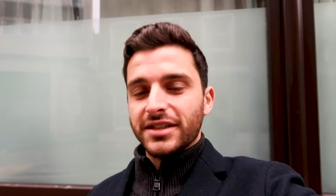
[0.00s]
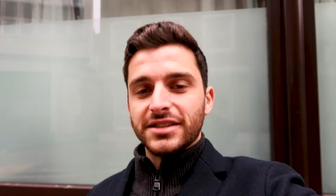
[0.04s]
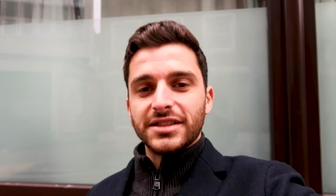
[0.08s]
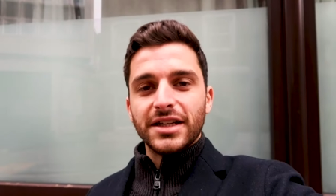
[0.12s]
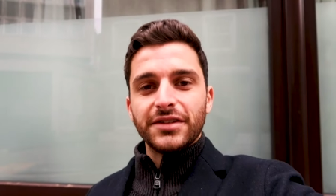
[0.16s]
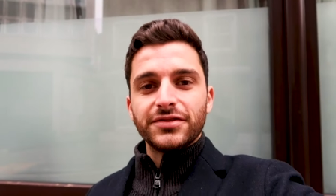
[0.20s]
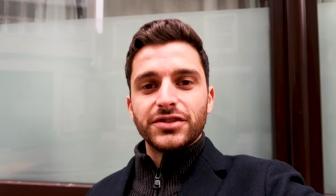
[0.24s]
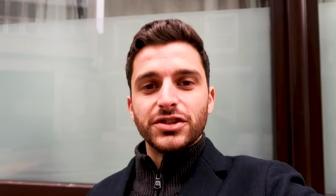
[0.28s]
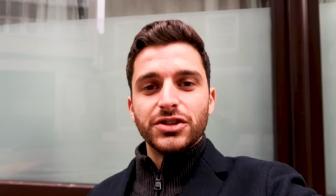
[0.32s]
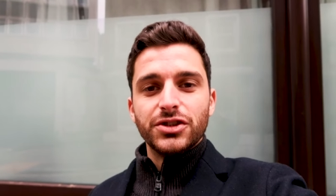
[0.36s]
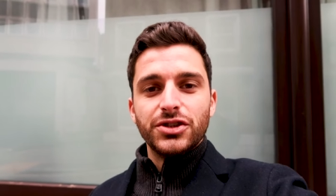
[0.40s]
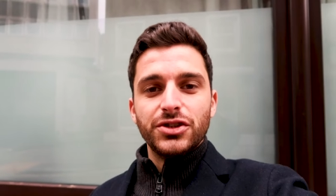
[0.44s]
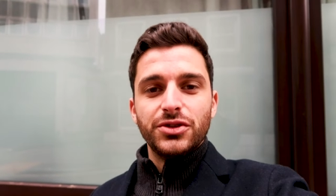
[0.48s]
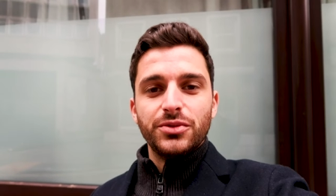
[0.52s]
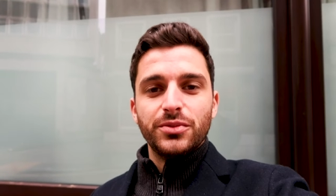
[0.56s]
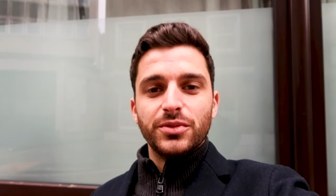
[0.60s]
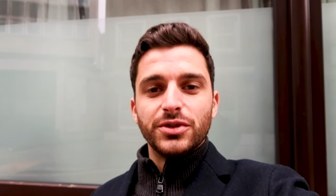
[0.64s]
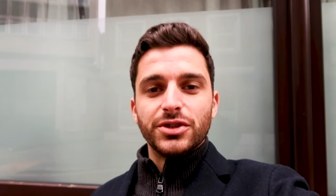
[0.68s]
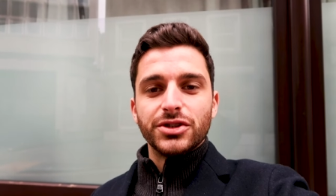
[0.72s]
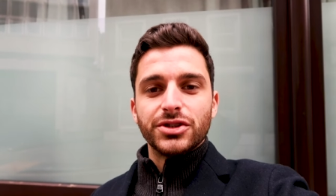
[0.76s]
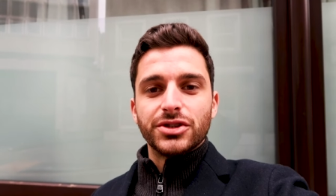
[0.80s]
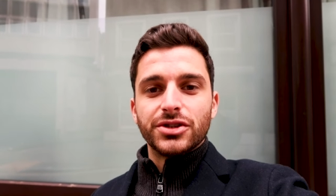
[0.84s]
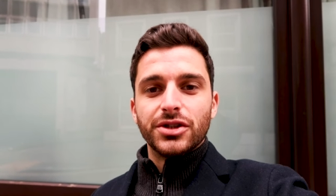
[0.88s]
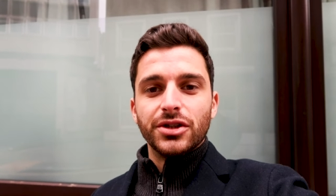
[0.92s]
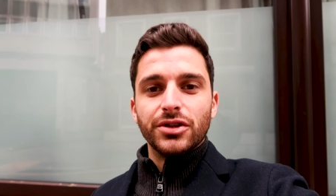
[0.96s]
This afternoon
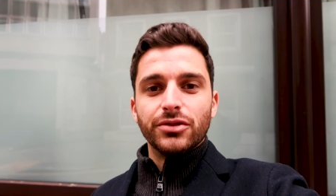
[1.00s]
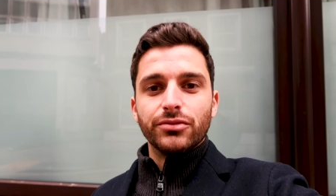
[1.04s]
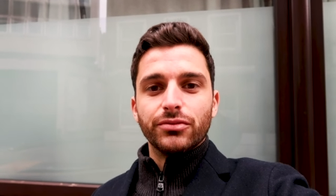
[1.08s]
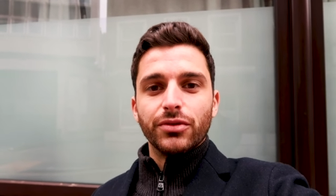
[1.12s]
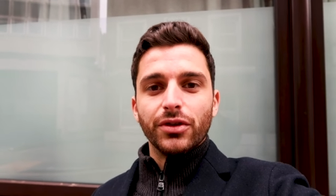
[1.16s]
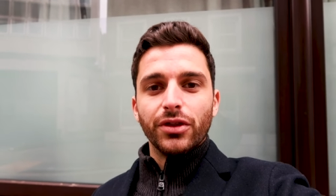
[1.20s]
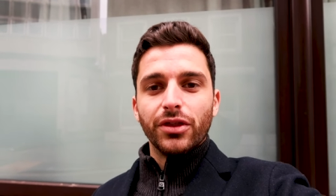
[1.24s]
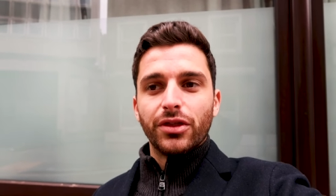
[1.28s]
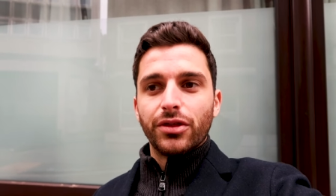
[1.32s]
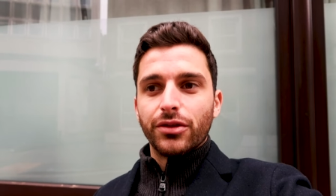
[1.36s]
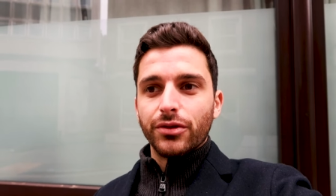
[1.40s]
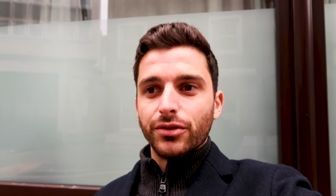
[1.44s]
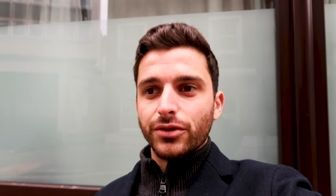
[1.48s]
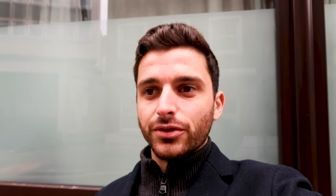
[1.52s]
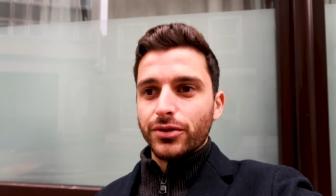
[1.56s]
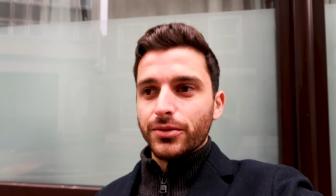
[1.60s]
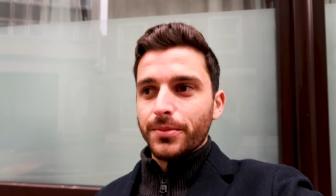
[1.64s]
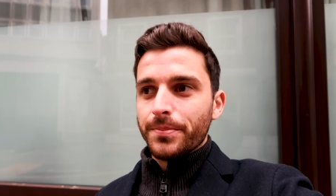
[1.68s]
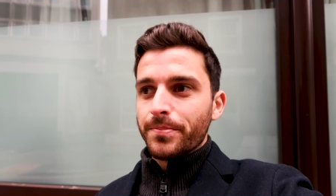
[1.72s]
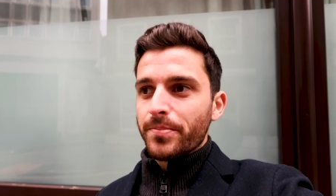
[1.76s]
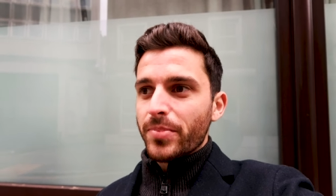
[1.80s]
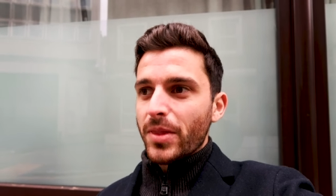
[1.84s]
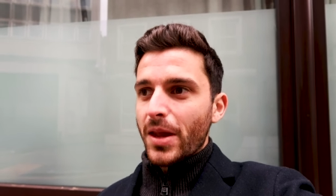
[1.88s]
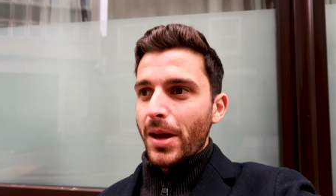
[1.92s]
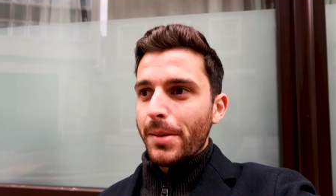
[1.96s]
we're just going to run
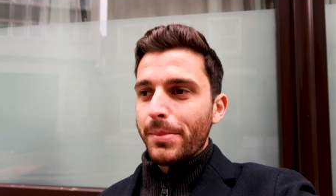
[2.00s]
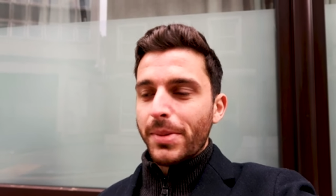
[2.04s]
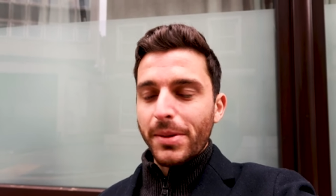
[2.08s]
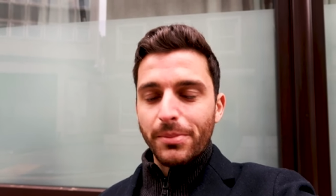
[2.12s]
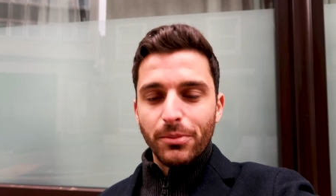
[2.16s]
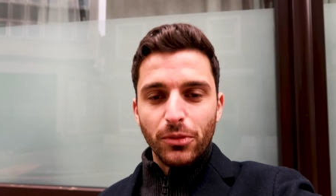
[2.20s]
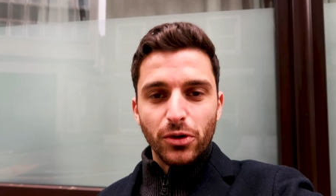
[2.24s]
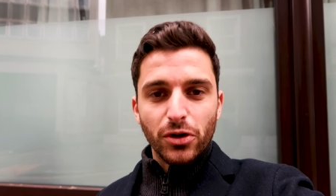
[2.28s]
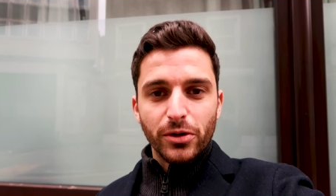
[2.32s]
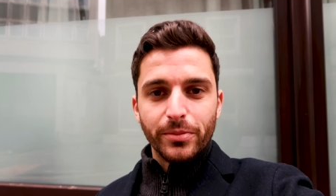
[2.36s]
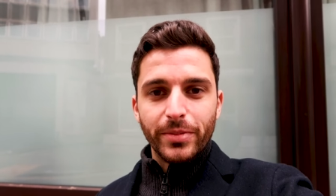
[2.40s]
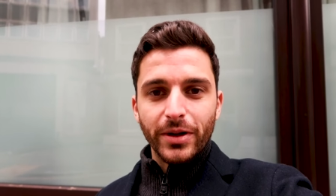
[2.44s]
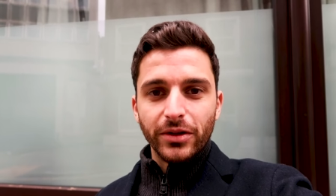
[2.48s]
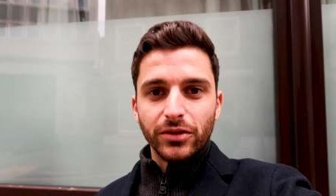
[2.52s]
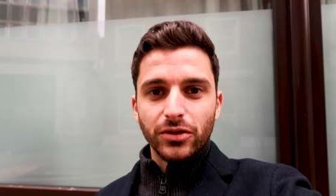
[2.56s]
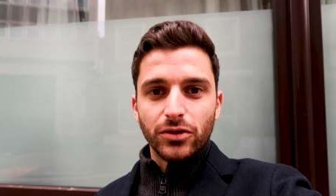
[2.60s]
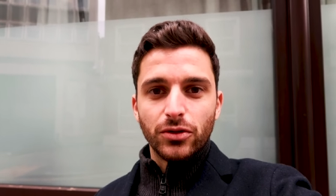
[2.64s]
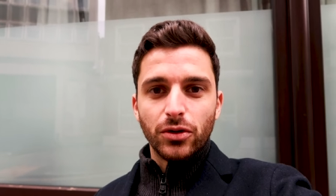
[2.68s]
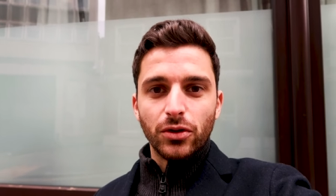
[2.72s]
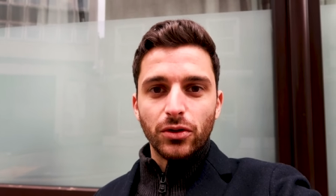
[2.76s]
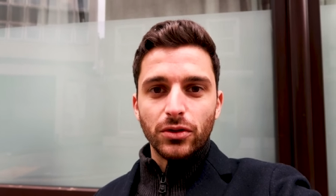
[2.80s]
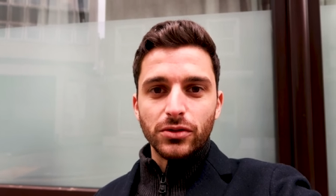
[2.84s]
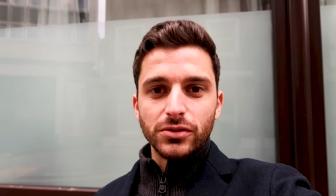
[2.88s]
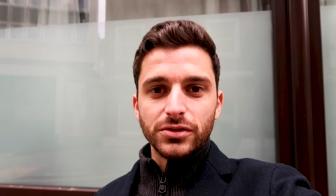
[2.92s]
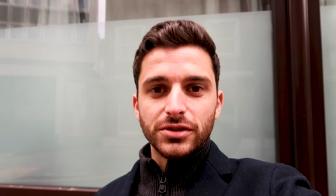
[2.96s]
through a bit more about
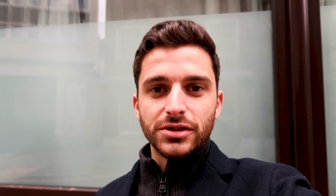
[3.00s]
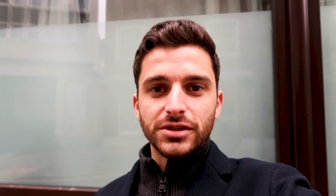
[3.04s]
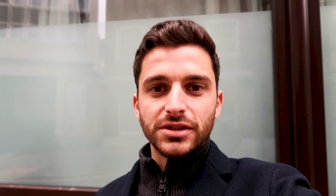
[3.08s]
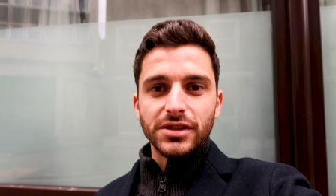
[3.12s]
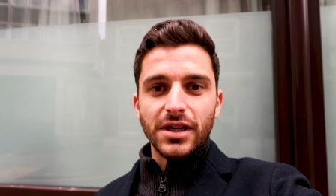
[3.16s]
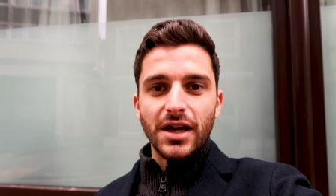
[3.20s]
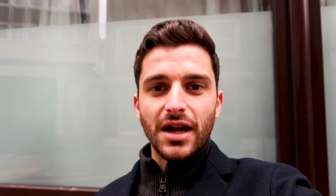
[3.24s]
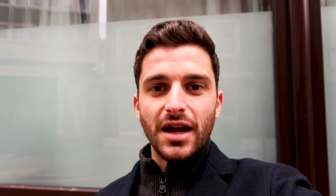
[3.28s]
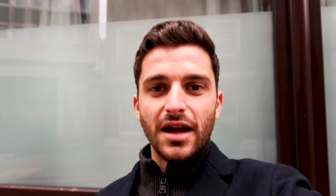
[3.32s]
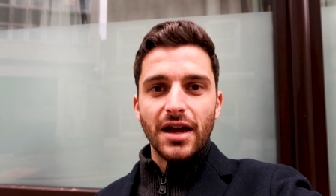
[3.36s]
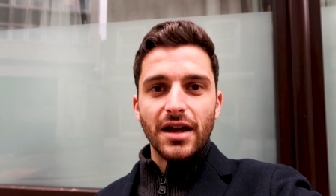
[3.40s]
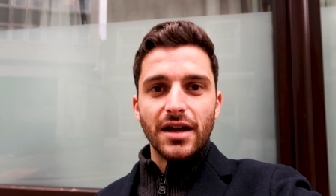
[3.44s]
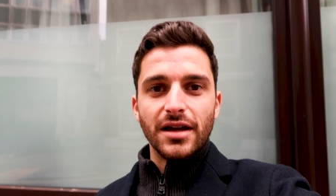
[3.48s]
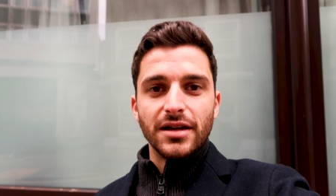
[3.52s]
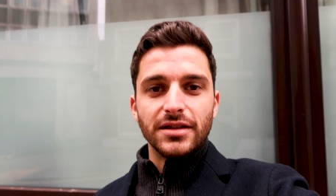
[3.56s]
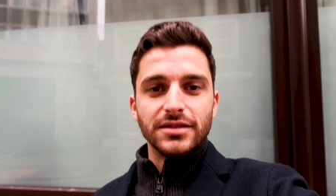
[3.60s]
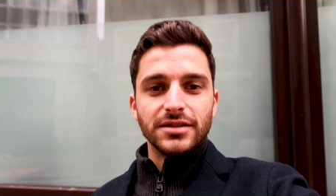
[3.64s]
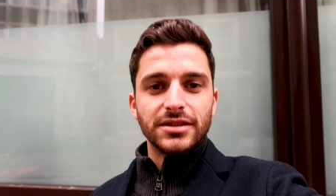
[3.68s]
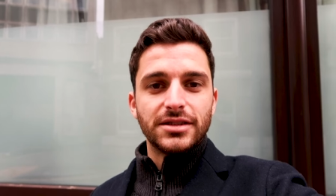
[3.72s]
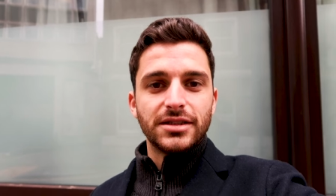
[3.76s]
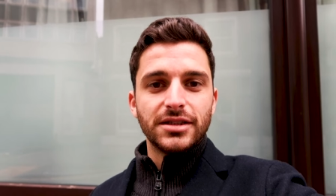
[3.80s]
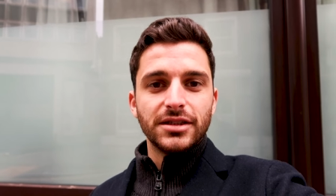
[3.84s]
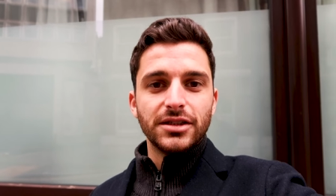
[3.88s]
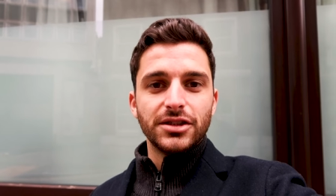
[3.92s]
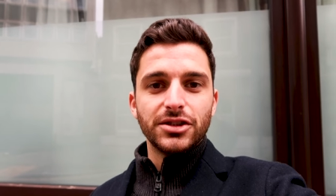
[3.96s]
the course
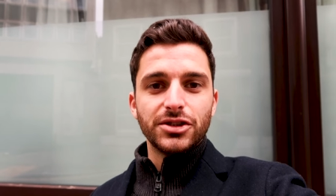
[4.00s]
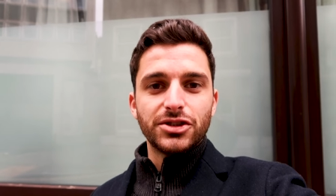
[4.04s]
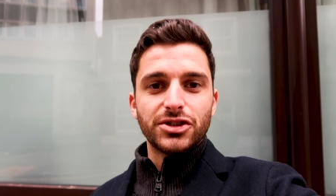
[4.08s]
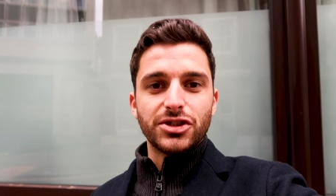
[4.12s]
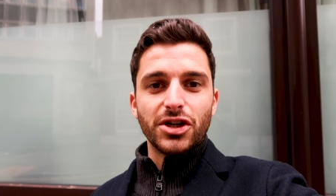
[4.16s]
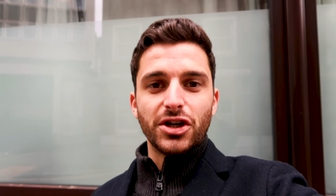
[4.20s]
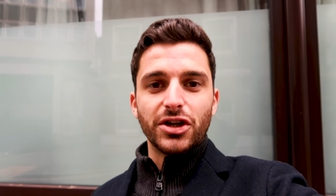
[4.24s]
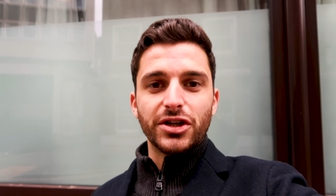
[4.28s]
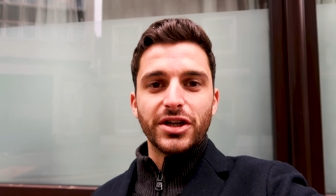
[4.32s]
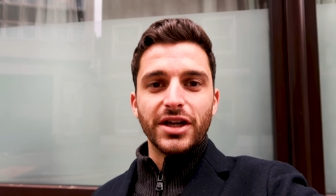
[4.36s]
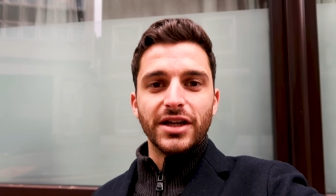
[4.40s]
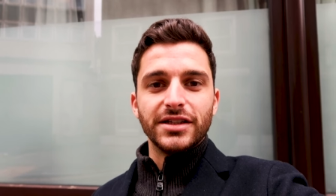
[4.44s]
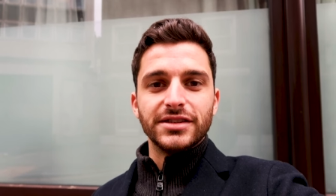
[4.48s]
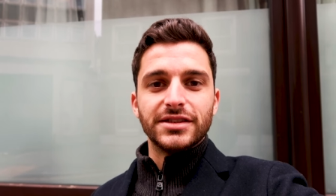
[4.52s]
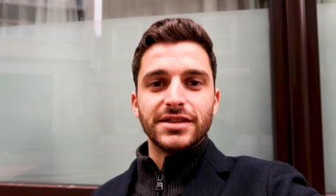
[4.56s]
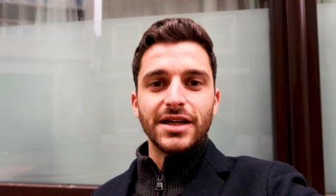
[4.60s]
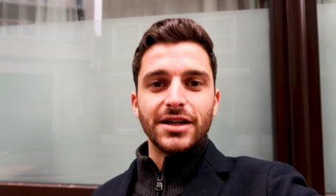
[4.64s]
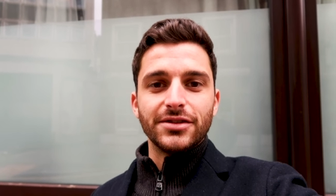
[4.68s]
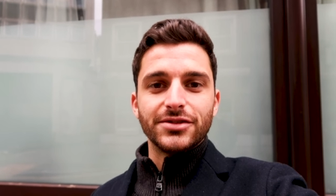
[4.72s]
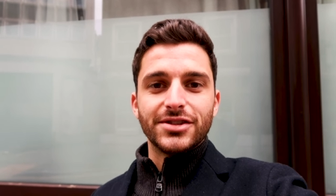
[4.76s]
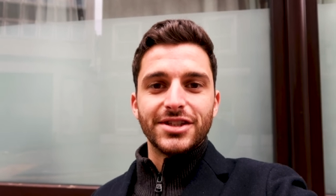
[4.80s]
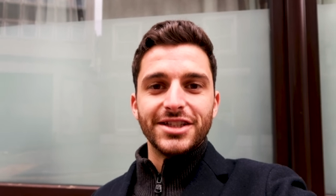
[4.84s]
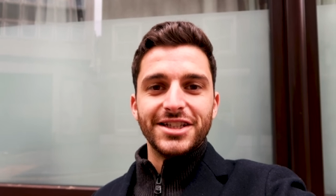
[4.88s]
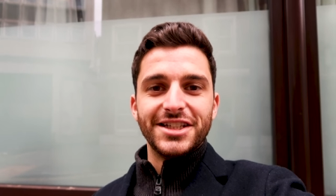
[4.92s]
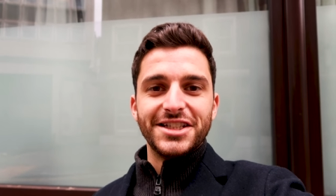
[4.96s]
and start getting
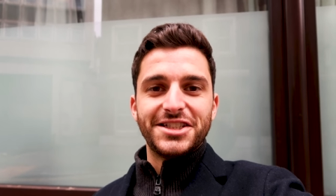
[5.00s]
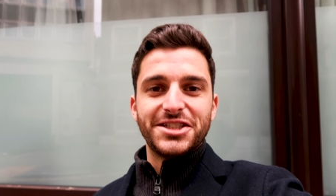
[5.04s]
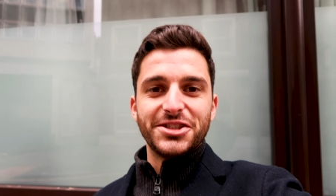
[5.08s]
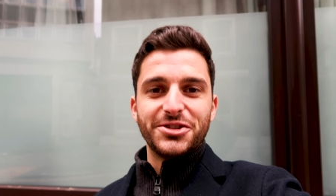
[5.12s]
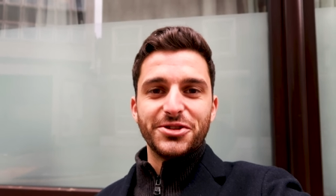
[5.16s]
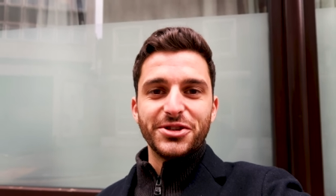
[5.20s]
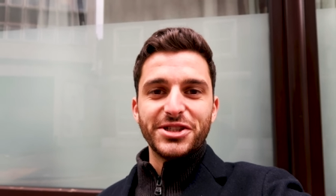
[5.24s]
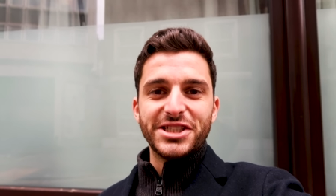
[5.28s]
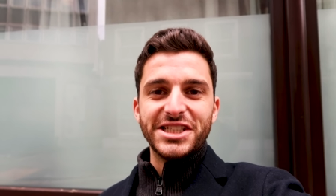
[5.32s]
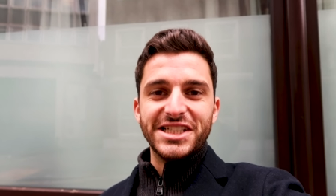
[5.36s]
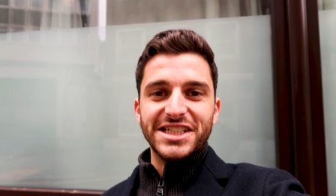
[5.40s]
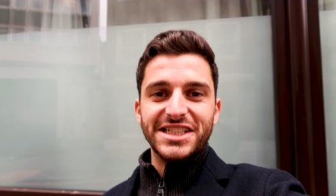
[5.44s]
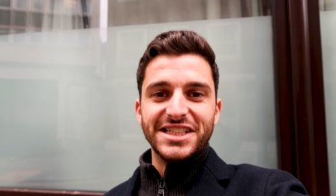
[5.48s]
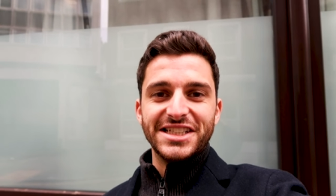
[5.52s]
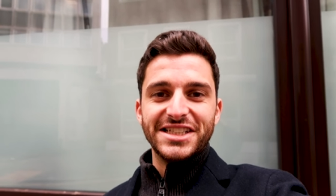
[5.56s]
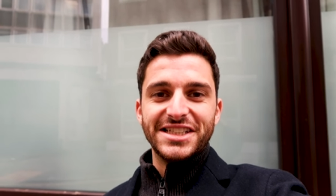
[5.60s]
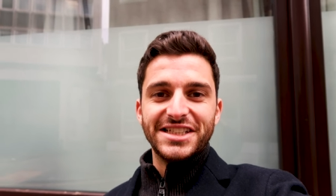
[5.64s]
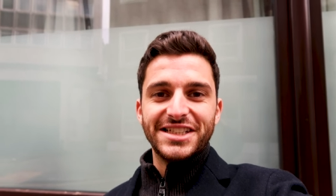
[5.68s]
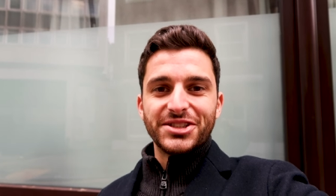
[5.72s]
down to the nitty gritty.